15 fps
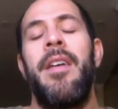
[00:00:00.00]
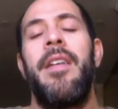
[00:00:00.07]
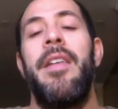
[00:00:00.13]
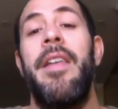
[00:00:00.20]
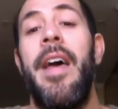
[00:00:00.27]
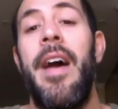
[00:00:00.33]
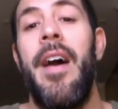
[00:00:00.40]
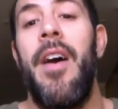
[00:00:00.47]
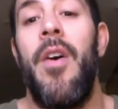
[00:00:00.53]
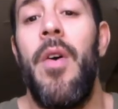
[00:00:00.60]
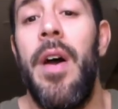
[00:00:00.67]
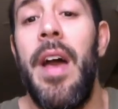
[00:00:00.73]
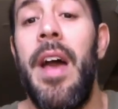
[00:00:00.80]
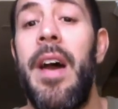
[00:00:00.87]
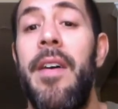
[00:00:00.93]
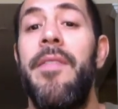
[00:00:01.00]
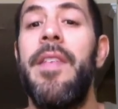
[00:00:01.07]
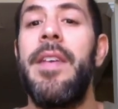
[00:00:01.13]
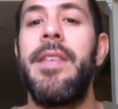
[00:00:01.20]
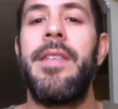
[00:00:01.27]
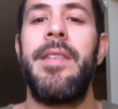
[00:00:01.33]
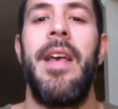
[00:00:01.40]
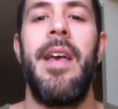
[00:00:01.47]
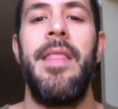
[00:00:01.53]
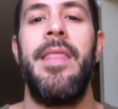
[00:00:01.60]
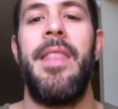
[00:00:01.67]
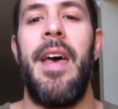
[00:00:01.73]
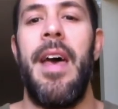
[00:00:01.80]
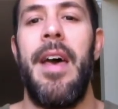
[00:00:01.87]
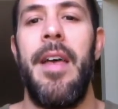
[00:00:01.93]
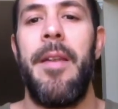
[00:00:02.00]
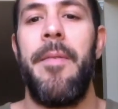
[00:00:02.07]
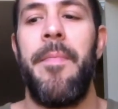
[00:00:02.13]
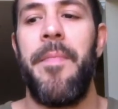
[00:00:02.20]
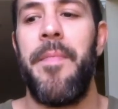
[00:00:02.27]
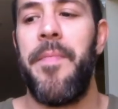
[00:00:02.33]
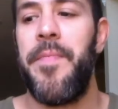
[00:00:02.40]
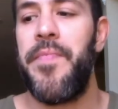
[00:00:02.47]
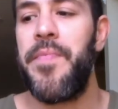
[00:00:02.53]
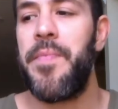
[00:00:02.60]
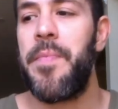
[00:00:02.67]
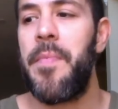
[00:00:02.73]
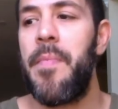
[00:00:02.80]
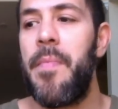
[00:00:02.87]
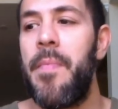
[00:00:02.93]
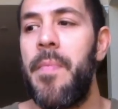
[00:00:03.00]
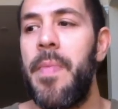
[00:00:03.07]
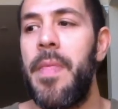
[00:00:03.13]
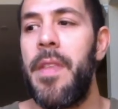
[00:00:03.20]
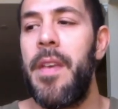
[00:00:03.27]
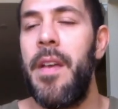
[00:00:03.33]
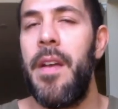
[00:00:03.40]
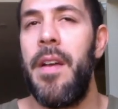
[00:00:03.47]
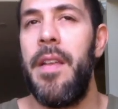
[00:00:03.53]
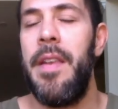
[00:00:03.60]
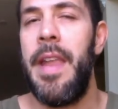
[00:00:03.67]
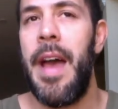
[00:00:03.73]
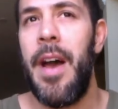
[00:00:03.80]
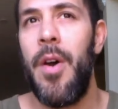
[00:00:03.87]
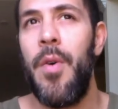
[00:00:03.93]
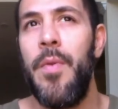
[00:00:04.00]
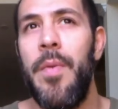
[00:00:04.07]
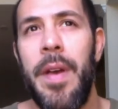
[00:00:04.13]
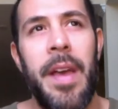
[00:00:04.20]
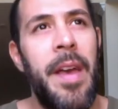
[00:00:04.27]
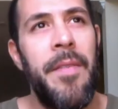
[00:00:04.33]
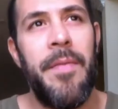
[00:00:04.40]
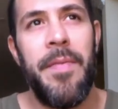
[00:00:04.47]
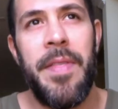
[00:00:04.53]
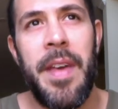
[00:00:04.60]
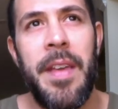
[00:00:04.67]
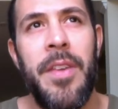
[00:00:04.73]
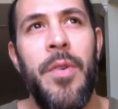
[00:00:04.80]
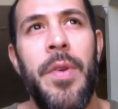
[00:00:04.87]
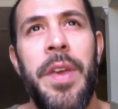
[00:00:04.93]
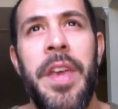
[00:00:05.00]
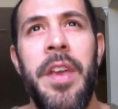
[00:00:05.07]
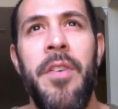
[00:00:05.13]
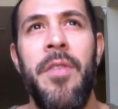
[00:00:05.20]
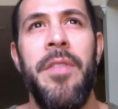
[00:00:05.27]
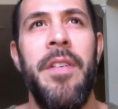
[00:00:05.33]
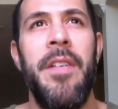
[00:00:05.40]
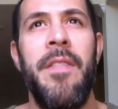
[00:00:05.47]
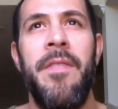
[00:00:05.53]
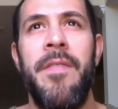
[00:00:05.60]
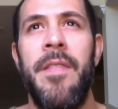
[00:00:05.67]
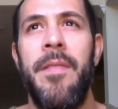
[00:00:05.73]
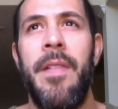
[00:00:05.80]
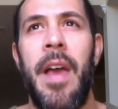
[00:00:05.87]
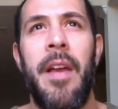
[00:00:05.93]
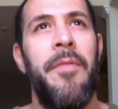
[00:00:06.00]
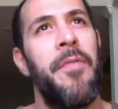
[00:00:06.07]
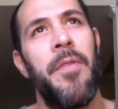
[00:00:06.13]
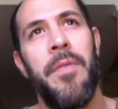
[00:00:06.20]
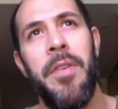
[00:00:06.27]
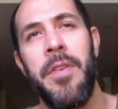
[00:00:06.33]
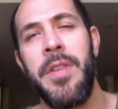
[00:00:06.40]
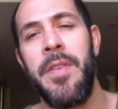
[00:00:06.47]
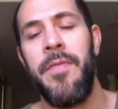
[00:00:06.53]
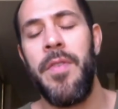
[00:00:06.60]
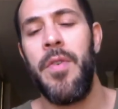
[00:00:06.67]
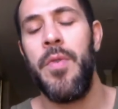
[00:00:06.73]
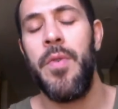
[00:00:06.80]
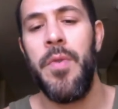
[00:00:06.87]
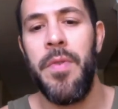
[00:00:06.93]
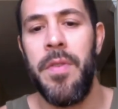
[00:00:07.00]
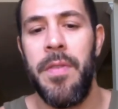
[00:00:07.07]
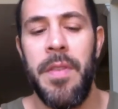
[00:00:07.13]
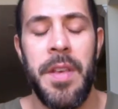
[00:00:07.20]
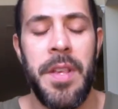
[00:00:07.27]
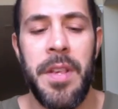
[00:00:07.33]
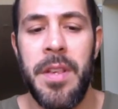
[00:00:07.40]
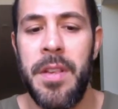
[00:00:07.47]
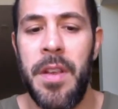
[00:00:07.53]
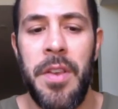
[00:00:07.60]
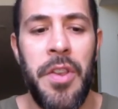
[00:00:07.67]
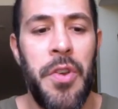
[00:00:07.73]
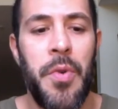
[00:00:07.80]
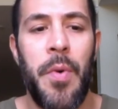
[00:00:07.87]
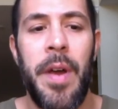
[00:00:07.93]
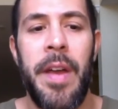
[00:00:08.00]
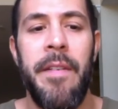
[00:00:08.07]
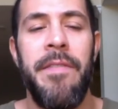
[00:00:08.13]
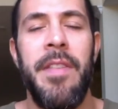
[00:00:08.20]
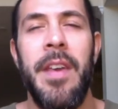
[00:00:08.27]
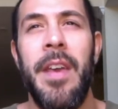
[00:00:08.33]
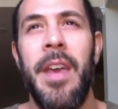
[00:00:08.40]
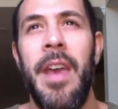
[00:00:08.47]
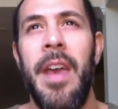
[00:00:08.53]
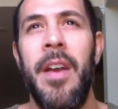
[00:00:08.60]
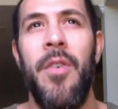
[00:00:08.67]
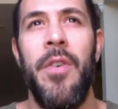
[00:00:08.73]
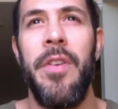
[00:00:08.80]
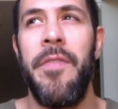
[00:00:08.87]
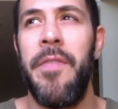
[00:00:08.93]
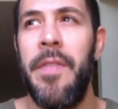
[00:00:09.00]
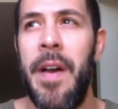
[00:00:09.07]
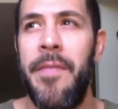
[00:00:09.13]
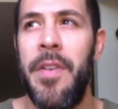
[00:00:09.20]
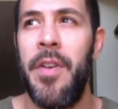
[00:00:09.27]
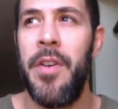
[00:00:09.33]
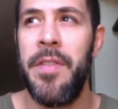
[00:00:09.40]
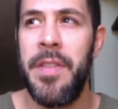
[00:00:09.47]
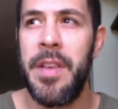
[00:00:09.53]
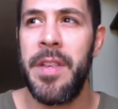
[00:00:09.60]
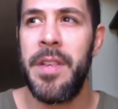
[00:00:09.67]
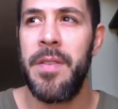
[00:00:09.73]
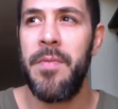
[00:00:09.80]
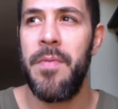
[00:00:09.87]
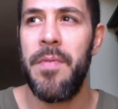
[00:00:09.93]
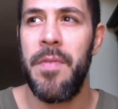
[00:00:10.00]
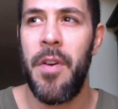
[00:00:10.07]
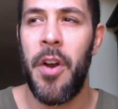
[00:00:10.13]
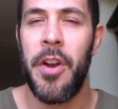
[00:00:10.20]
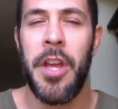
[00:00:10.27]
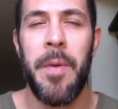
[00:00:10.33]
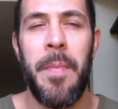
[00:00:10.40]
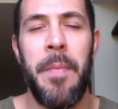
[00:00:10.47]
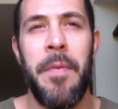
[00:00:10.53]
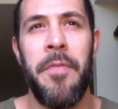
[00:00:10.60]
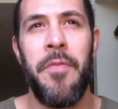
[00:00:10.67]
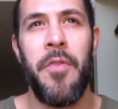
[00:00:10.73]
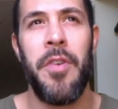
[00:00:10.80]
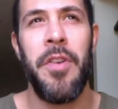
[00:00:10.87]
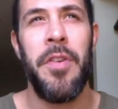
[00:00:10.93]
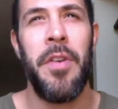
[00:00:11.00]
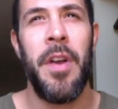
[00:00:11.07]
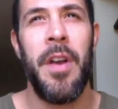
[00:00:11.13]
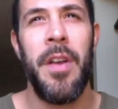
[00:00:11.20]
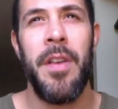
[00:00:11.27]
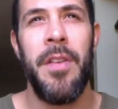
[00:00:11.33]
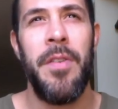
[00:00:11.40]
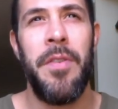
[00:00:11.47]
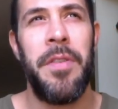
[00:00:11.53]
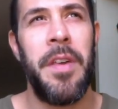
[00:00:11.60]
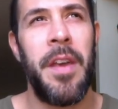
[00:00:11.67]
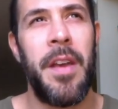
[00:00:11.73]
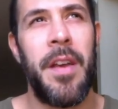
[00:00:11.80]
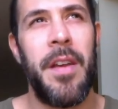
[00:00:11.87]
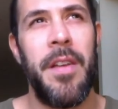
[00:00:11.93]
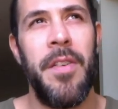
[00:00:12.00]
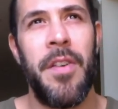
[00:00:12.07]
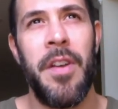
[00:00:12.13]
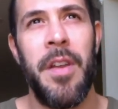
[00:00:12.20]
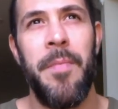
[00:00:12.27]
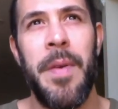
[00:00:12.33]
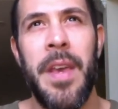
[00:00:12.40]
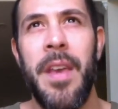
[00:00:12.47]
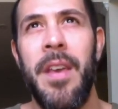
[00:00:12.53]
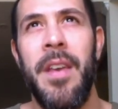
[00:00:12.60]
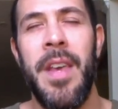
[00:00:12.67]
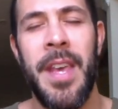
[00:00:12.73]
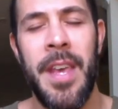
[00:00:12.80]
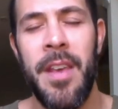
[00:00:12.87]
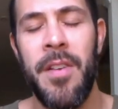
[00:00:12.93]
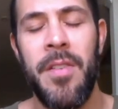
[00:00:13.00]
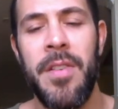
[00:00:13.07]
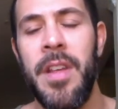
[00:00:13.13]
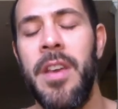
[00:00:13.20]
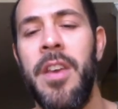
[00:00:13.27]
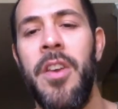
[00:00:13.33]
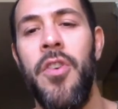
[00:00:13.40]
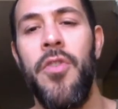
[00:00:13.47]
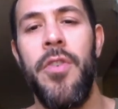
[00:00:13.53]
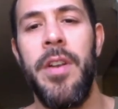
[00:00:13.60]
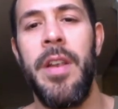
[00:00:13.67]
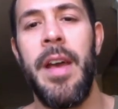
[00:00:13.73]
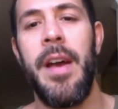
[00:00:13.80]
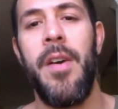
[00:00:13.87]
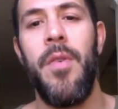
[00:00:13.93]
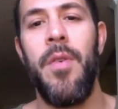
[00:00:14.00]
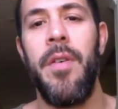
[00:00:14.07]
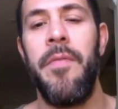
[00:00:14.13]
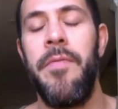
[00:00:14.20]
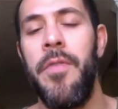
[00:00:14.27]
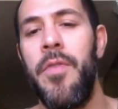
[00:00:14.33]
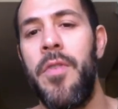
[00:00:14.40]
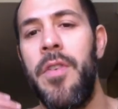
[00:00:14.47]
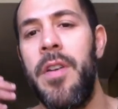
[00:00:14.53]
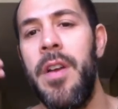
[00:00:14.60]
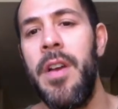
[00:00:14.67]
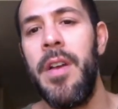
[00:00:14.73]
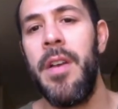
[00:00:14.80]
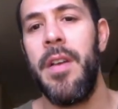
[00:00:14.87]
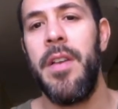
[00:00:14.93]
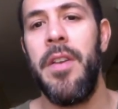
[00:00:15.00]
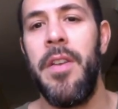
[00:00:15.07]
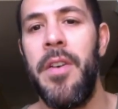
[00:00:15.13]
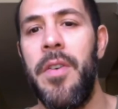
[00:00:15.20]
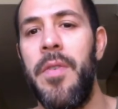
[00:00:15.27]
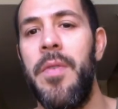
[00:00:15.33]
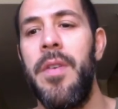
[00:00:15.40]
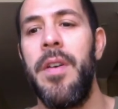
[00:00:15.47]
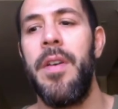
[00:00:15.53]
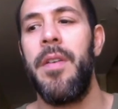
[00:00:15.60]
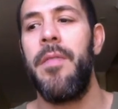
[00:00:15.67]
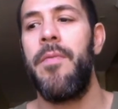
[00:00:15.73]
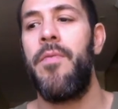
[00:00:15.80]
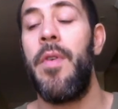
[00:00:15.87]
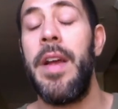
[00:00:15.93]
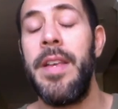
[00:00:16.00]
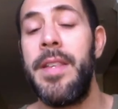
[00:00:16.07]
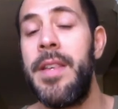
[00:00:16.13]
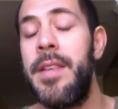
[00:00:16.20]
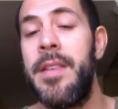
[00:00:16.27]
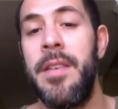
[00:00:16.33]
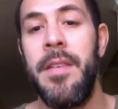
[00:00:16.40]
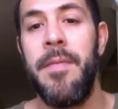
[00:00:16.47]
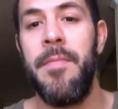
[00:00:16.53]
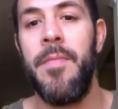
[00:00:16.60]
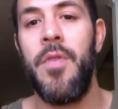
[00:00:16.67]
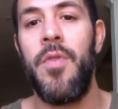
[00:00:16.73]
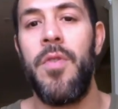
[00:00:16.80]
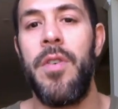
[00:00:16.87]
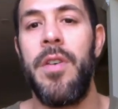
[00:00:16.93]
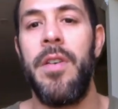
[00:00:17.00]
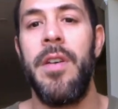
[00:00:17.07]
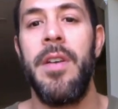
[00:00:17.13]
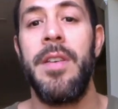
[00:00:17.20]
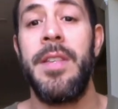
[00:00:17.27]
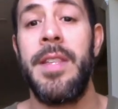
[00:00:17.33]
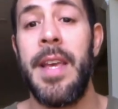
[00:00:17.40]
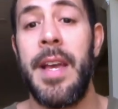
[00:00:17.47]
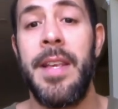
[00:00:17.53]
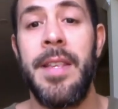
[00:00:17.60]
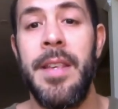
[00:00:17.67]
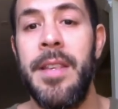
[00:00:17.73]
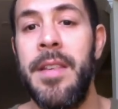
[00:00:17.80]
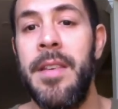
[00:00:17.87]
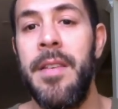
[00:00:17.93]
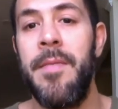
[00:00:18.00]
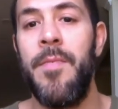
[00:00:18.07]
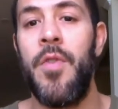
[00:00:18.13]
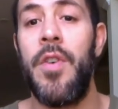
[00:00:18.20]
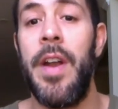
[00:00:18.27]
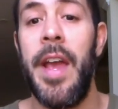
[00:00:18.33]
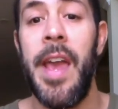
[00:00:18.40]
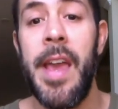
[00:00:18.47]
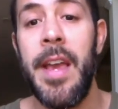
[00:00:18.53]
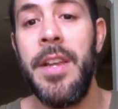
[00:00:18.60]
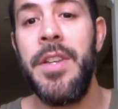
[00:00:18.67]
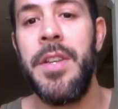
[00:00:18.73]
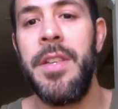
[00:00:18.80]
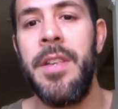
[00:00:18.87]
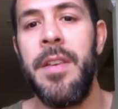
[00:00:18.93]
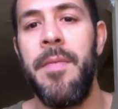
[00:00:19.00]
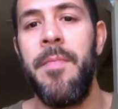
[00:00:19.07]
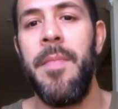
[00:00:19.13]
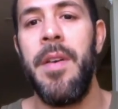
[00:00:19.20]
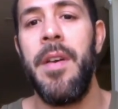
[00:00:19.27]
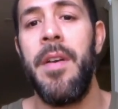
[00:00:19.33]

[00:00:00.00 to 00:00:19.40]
Now, having said that, that you hear this, and like for those of you who this is a new way of thinking, or you haven't heard this argument before, you think you're going to be healed and cured now of your, you know, racism or sexism or ageism.